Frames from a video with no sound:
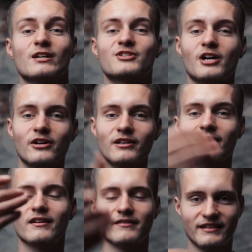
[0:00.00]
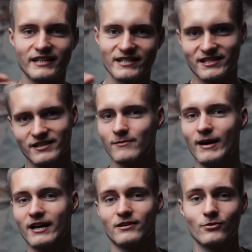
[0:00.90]
I started this
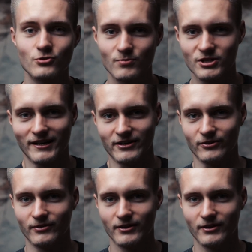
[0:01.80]
cinematic YouTube channel.